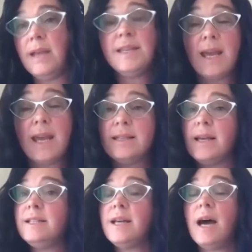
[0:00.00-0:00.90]
it
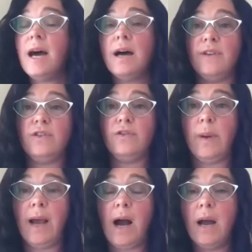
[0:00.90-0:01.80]
takes a ton of
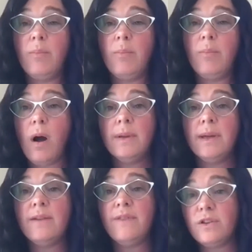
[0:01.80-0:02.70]
interviewing. I
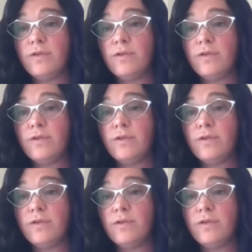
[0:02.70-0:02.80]
probably have